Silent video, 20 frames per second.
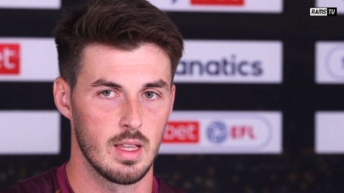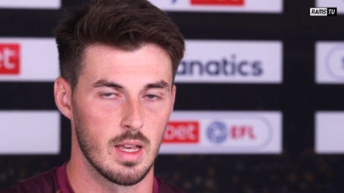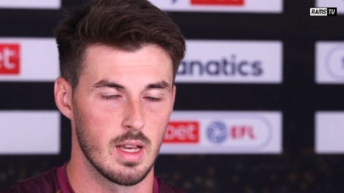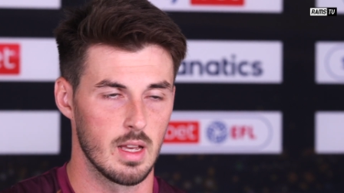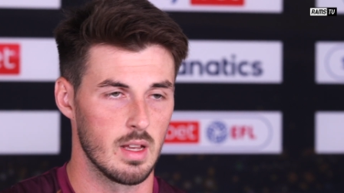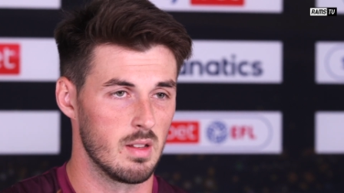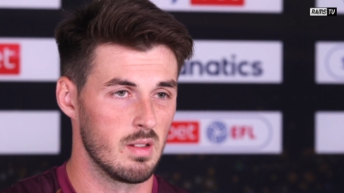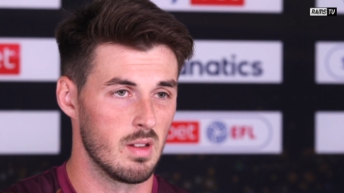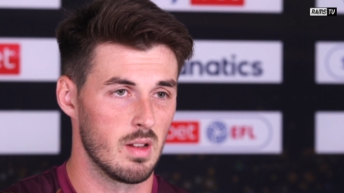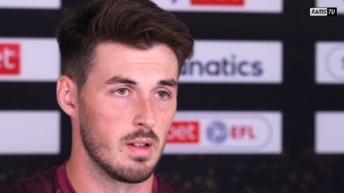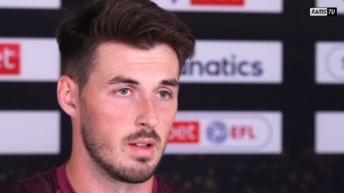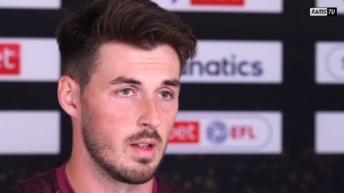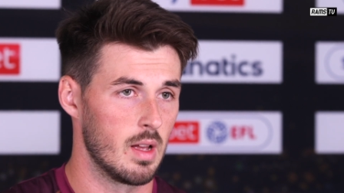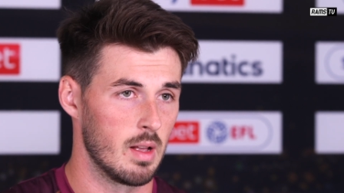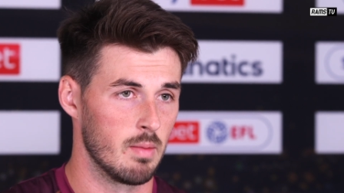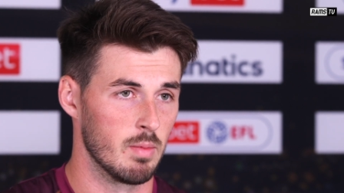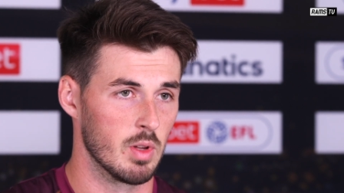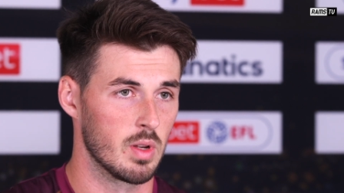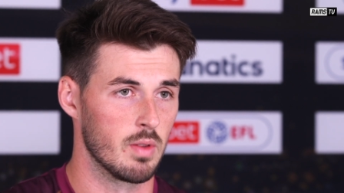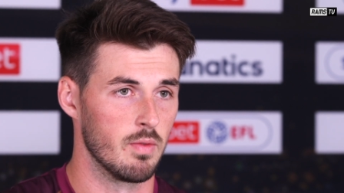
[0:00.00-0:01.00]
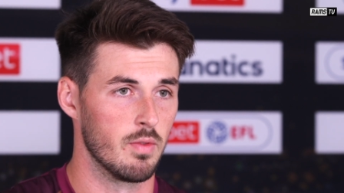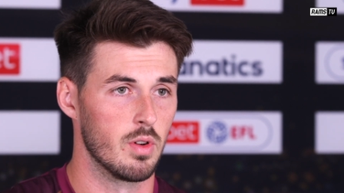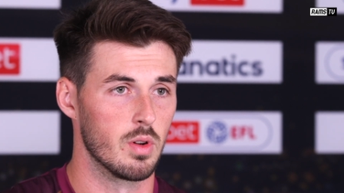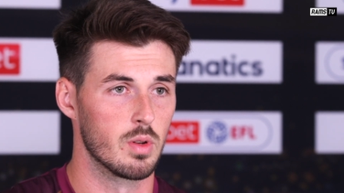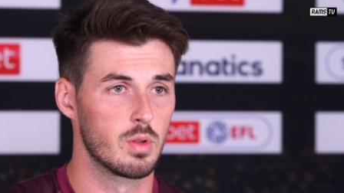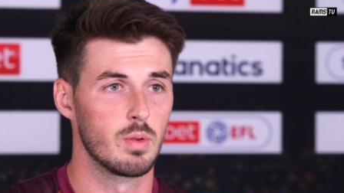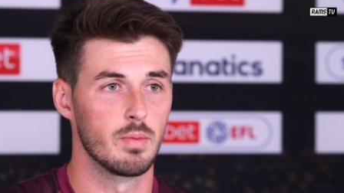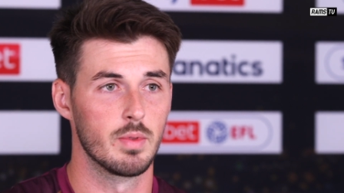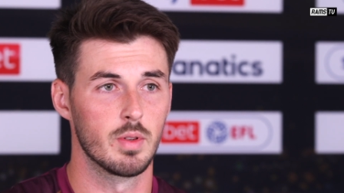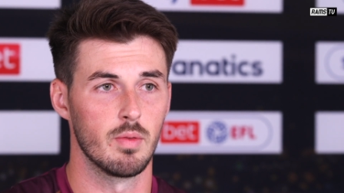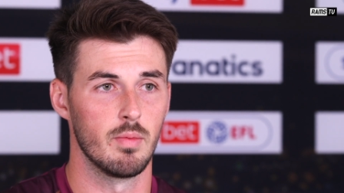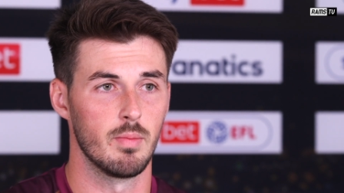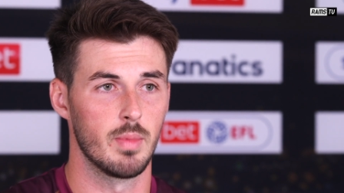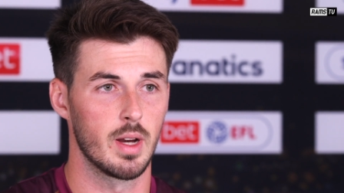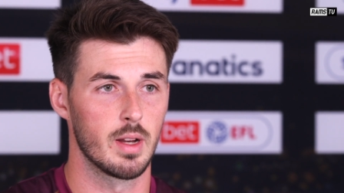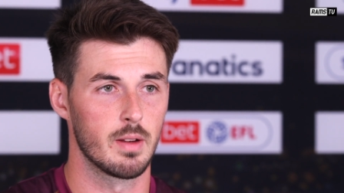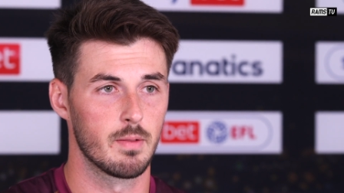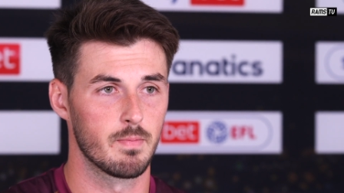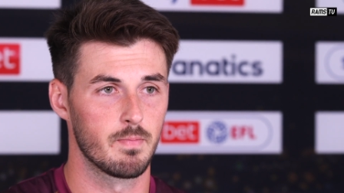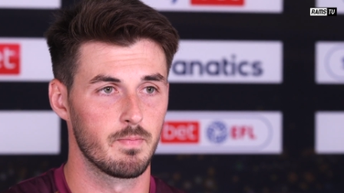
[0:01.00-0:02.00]
yeah, I'm looking forward to him coming
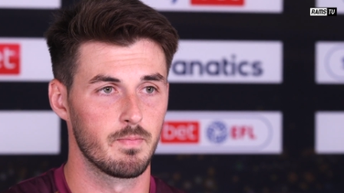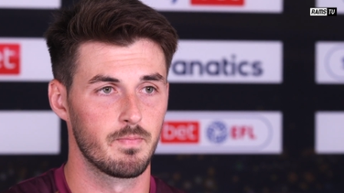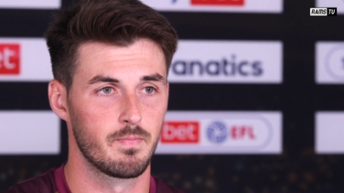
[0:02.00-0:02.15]
back.